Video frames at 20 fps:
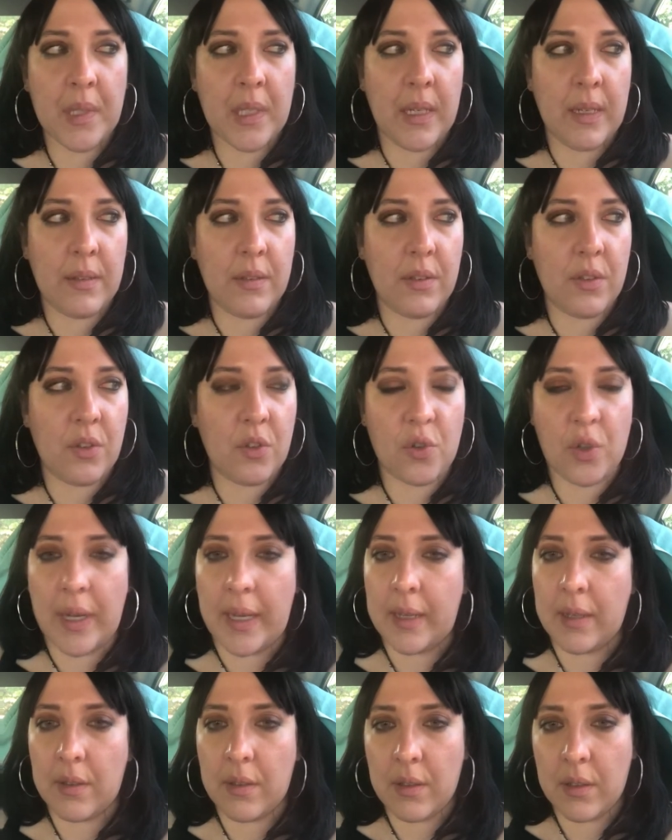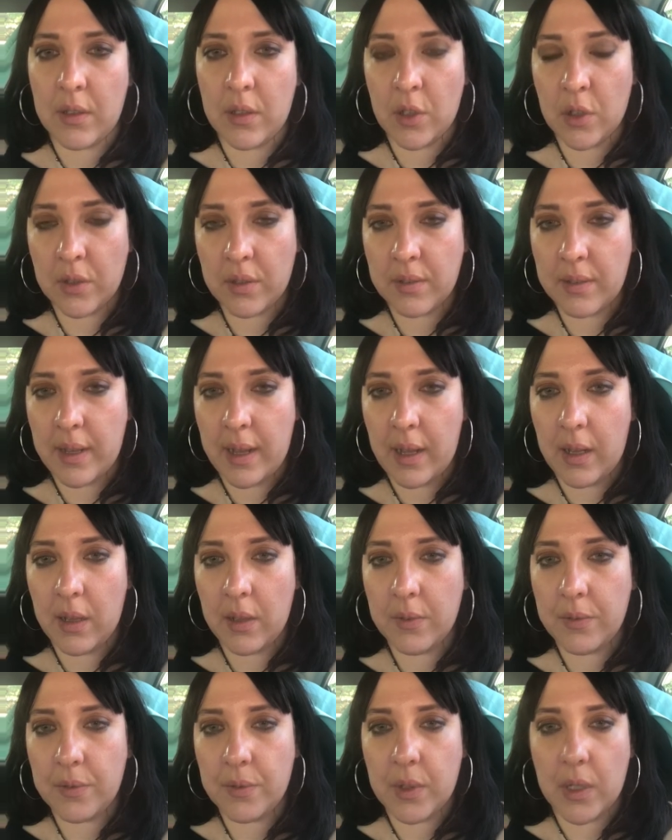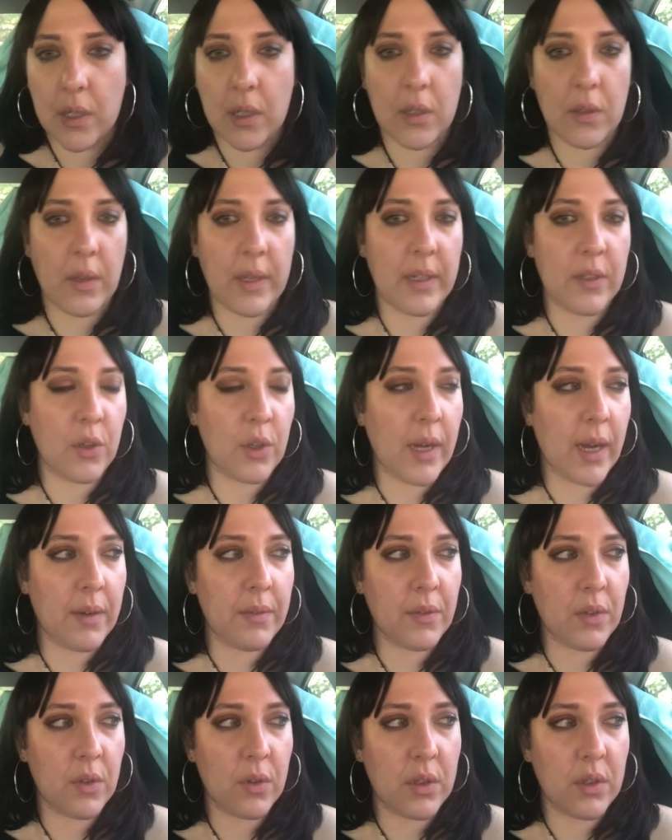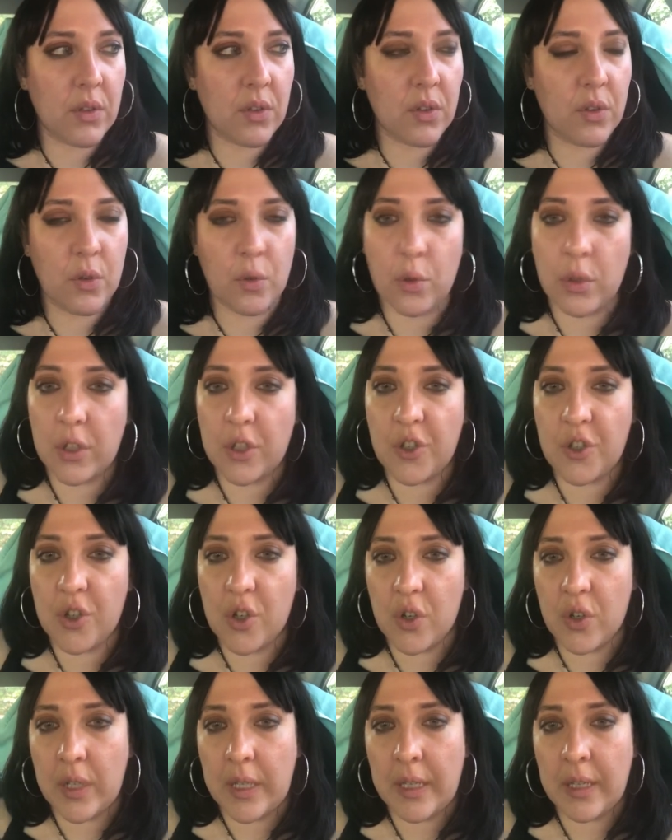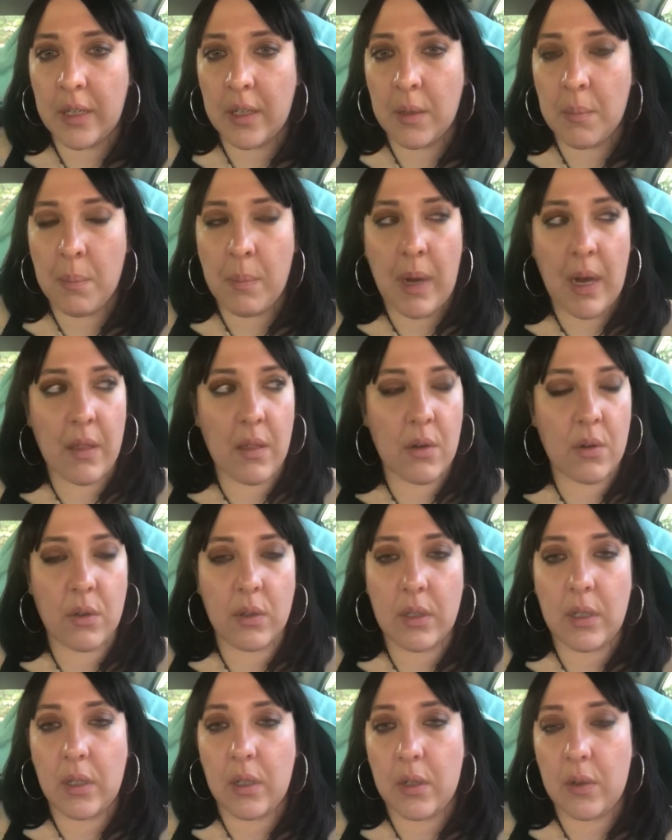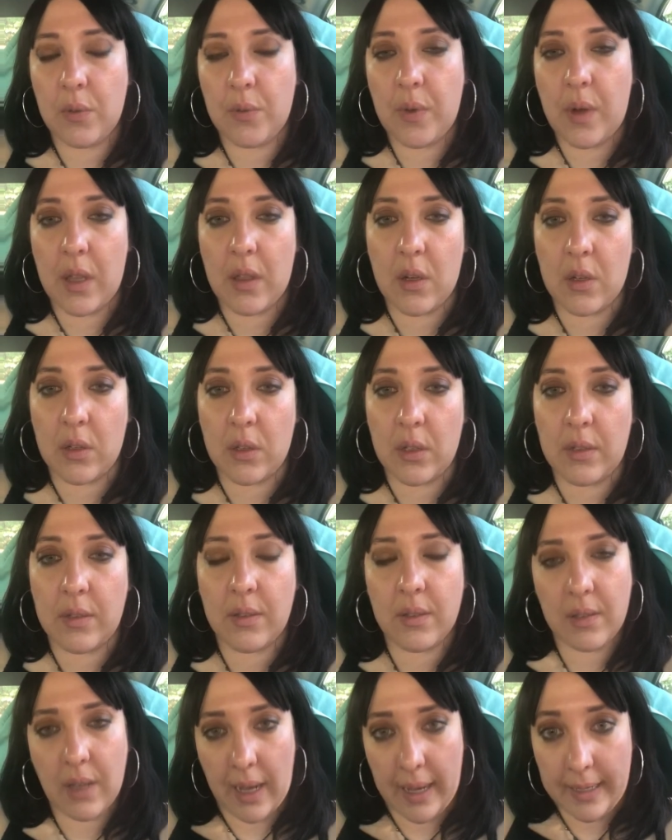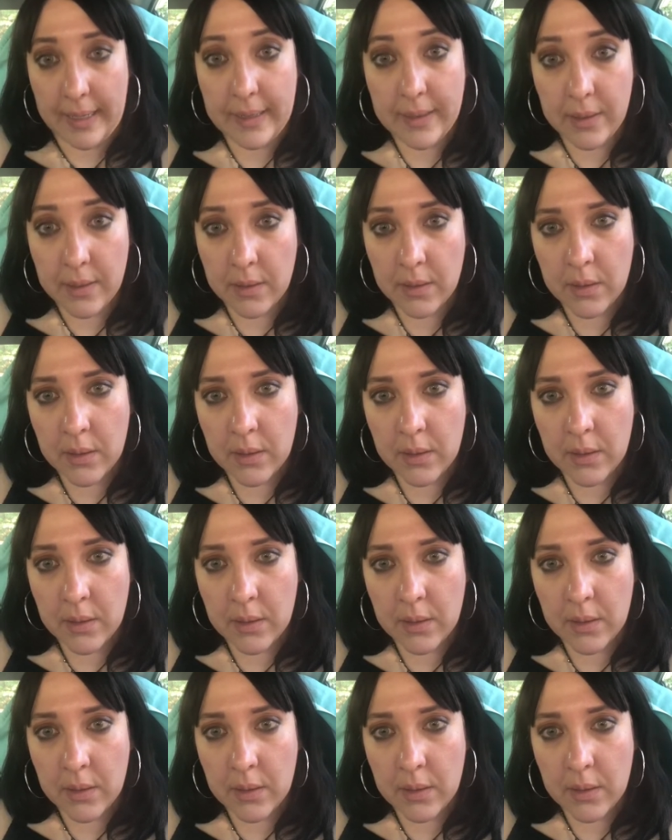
and strength in yourself, that you have this nurturing motherly and fatherly side,